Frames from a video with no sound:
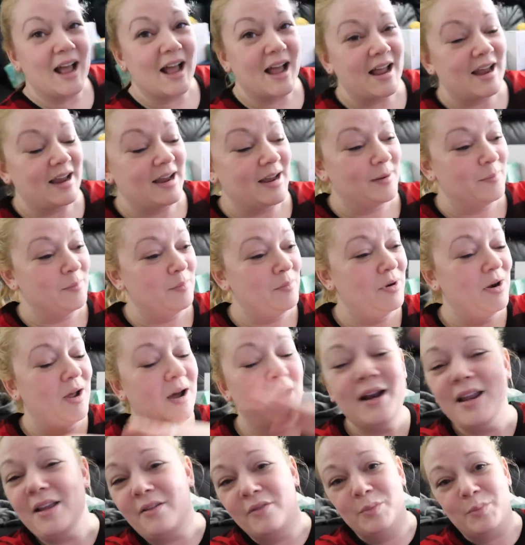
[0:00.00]
I am
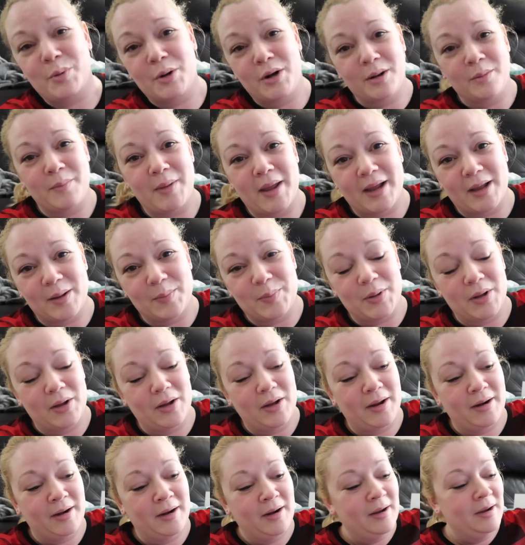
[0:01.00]
not even putting makeup
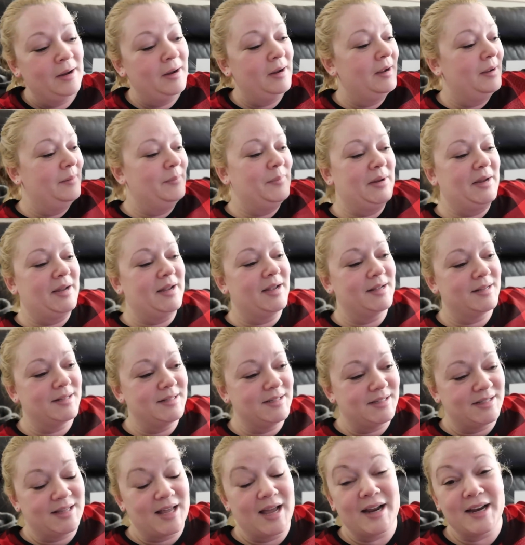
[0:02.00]
on
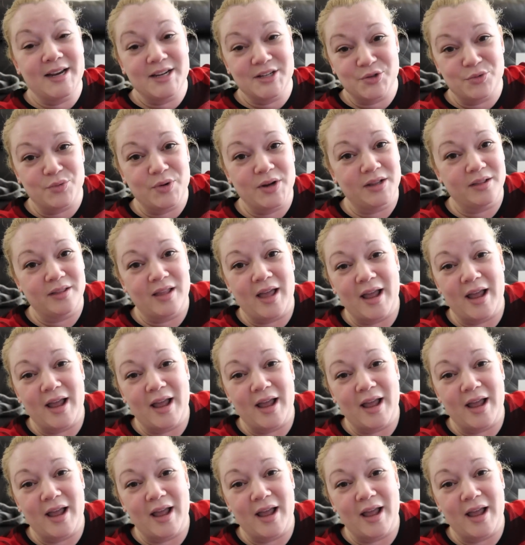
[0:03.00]
because that is real